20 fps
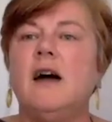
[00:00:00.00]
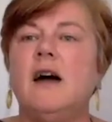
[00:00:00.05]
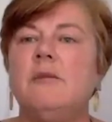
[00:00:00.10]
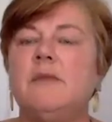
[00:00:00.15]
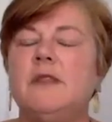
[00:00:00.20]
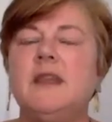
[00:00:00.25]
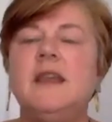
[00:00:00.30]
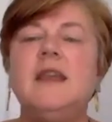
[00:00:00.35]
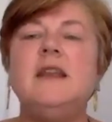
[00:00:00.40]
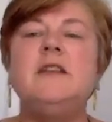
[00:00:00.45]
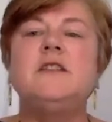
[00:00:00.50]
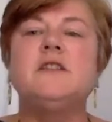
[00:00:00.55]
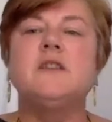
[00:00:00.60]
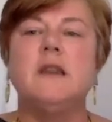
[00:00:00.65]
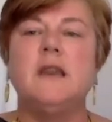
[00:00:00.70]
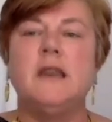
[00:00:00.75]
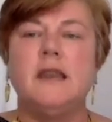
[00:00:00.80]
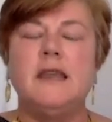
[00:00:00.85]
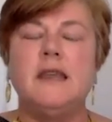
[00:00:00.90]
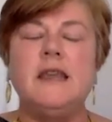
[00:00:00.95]
need
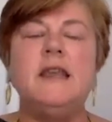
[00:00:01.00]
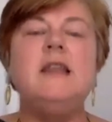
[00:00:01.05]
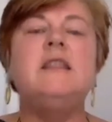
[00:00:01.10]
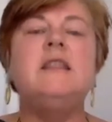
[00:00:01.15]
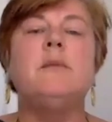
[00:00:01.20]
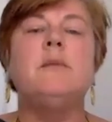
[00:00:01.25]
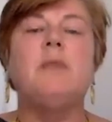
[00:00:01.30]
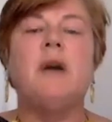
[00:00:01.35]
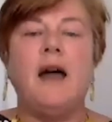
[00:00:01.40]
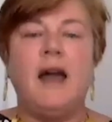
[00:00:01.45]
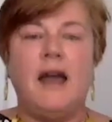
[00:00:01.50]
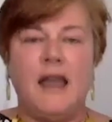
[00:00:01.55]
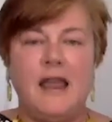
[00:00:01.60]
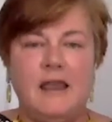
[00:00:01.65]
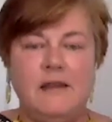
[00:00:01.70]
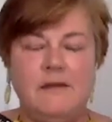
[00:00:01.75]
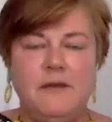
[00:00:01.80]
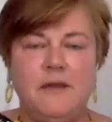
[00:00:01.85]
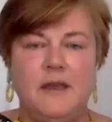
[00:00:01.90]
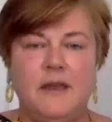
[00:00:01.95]
to lead the
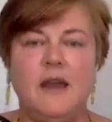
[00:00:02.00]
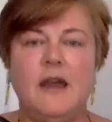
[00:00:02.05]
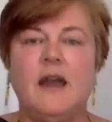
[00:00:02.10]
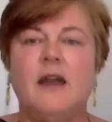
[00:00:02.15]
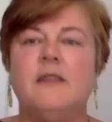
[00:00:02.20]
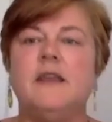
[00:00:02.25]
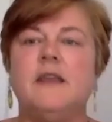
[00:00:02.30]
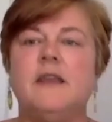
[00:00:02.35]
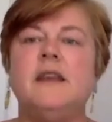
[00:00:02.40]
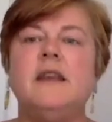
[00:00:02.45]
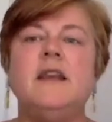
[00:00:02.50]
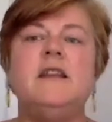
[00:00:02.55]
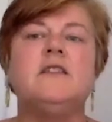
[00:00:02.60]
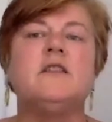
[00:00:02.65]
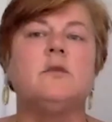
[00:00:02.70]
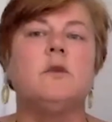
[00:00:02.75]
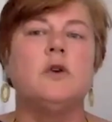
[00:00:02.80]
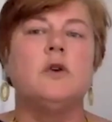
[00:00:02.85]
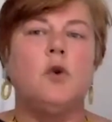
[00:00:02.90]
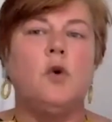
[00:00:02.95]
behaviour, and they need
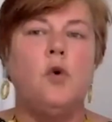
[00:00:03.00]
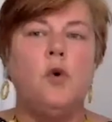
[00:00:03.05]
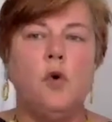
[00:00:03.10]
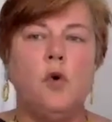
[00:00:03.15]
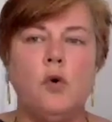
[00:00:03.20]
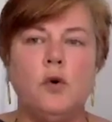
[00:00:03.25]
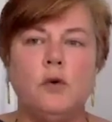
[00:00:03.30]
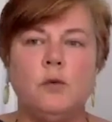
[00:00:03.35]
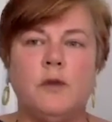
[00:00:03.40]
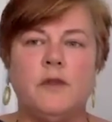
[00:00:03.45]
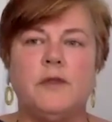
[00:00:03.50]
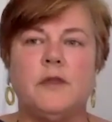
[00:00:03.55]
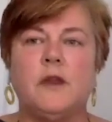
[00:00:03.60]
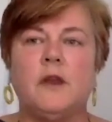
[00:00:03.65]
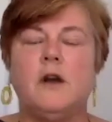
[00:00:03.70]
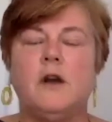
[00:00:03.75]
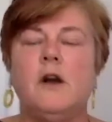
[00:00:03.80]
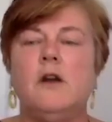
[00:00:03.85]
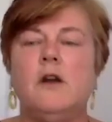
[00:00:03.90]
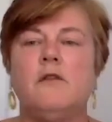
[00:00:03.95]
to accord with the
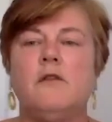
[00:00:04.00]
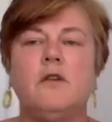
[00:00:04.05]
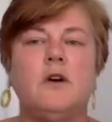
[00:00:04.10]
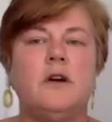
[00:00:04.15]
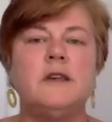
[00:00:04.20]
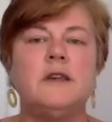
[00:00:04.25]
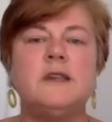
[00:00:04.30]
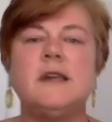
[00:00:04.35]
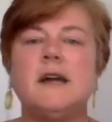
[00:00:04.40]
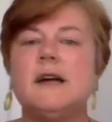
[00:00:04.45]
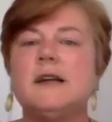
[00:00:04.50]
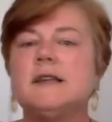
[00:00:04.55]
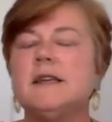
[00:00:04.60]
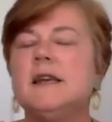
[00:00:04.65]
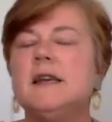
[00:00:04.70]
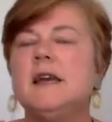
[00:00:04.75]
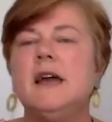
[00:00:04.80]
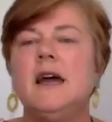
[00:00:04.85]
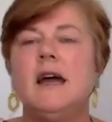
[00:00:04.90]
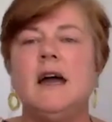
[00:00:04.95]
code of conduct.
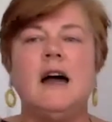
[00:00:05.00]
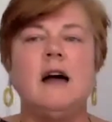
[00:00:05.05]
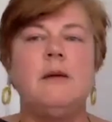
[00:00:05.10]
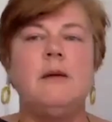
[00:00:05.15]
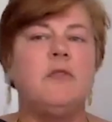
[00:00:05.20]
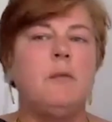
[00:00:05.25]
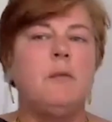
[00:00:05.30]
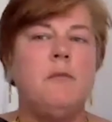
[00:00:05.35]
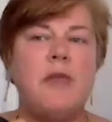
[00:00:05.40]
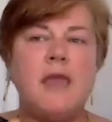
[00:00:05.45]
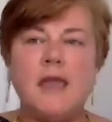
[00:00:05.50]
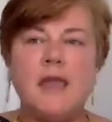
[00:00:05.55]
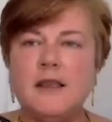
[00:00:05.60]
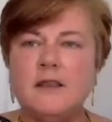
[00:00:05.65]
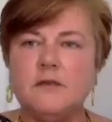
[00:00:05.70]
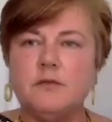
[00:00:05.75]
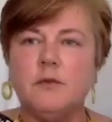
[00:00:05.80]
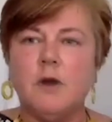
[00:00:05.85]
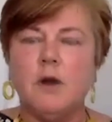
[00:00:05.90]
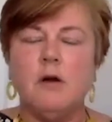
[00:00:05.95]
The
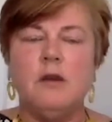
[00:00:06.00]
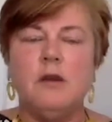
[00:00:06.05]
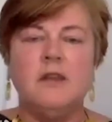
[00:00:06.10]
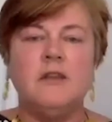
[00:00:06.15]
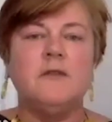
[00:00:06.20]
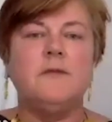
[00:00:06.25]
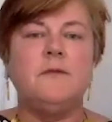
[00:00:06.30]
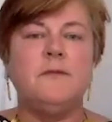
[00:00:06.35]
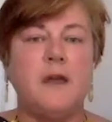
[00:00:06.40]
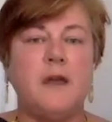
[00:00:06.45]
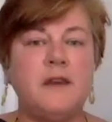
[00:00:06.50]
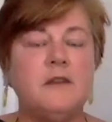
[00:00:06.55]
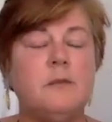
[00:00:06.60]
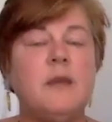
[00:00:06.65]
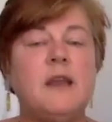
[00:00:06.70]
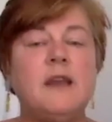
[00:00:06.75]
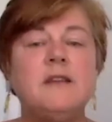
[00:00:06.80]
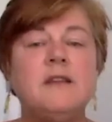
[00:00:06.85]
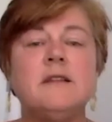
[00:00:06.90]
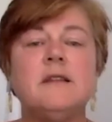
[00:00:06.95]
mayor's role is
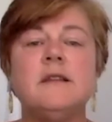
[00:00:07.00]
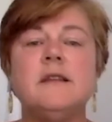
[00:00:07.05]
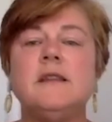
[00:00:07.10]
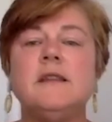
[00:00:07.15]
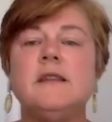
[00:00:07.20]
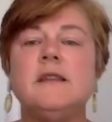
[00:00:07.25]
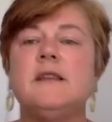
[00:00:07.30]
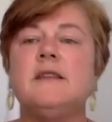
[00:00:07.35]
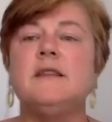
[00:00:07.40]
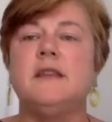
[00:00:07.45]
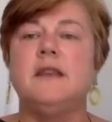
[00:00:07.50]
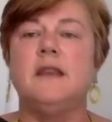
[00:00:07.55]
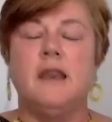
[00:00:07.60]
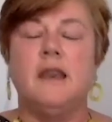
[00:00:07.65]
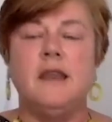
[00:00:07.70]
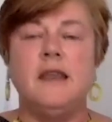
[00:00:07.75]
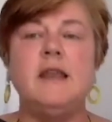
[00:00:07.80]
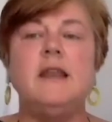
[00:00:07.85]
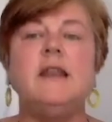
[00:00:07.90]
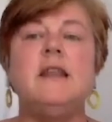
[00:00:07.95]
fundamental in this,
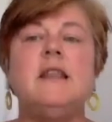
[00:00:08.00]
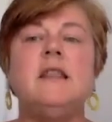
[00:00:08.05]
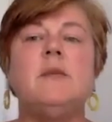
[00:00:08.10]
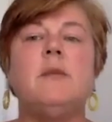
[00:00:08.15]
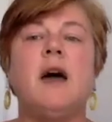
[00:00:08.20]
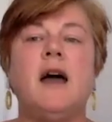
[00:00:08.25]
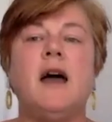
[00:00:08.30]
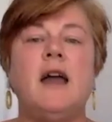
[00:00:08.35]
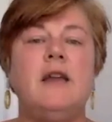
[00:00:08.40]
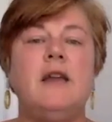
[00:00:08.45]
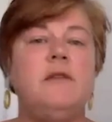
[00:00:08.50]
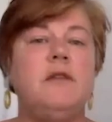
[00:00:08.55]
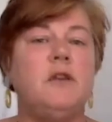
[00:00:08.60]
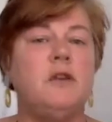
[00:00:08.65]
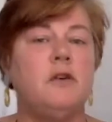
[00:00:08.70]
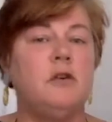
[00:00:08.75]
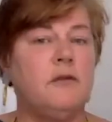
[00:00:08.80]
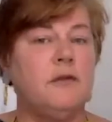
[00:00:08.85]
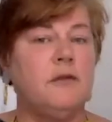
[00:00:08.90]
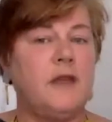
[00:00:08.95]
in leading the
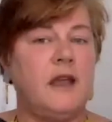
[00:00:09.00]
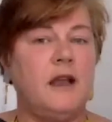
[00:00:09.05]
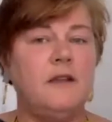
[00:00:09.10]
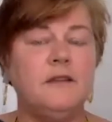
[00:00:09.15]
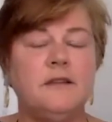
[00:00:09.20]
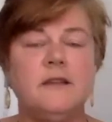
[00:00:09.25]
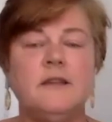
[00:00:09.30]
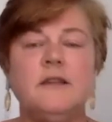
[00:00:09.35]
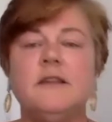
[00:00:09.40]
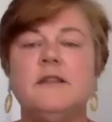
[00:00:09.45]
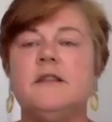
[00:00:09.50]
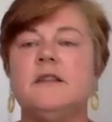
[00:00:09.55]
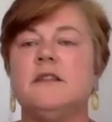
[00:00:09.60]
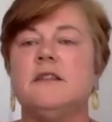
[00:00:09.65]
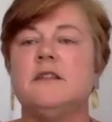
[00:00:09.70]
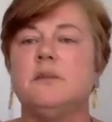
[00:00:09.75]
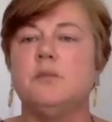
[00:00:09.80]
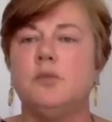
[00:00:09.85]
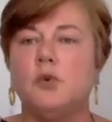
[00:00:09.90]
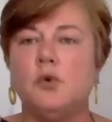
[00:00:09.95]
behaviour of councillors
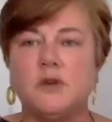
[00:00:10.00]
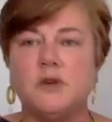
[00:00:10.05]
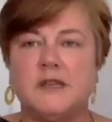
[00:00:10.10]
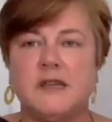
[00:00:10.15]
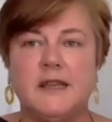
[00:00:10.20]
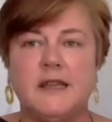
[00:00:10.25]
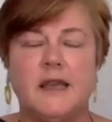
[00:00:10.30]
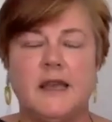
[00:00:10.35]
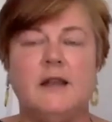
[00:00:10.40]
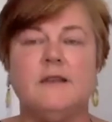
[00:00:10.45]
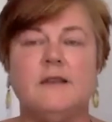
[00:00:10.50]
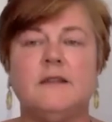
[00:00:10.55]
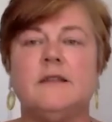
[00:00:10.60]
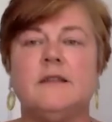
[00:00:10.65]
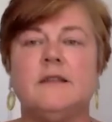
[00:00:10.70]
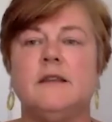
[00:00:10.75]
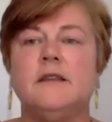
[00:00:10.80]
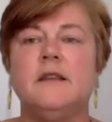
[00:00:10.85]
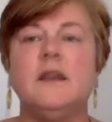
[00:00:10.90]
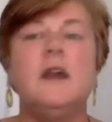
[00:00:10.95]
and supporting
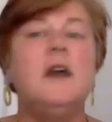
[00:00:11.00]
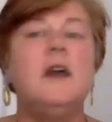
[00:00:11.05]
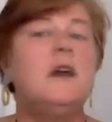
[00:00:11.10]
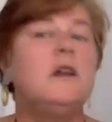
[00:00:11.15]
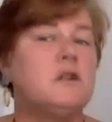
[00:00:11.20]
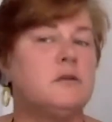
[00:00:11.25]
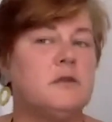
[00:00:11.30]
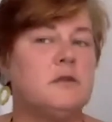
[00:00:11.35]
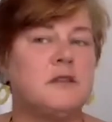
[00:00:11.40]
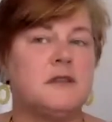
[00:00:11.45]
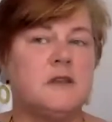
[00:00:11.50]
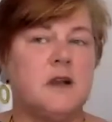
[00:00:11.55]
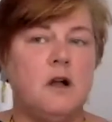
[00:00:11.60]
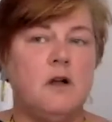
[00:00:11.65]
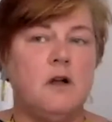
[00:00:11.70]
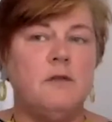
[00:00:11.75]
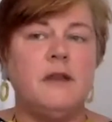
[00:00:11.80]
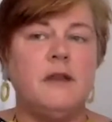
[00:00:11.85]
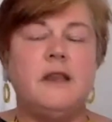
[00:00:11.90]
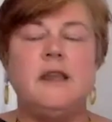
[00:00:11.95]
councillors to
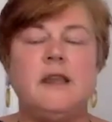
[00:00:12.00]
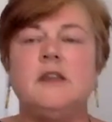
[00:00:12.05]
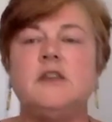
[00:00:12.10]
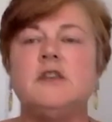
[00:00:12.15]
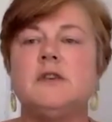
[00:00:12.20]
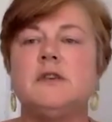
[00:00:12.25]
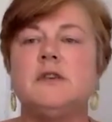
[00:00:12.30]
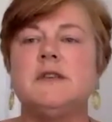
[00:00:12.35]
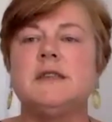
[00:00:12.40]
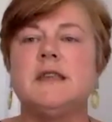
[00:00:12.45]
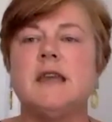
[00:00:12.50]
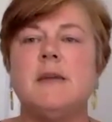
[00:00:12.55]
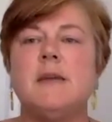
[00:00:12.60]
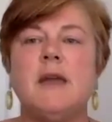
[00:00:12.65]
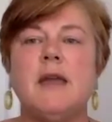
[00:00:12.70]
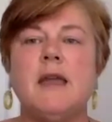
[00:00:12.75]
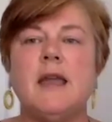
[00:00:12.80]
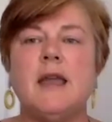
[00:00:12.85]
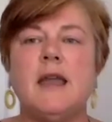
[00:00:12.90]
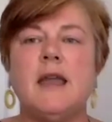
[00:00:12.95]
resolve any issues they
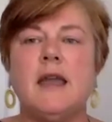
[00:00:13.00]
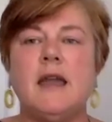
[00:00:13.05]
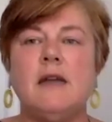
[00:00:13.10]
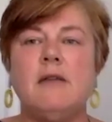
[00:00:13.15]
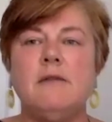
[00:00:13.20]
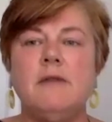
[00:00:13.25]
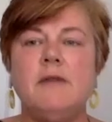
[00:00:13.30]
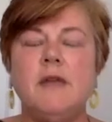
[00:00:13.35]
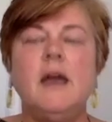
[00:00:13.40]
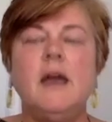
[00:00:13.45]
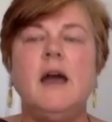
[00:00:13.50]
may have.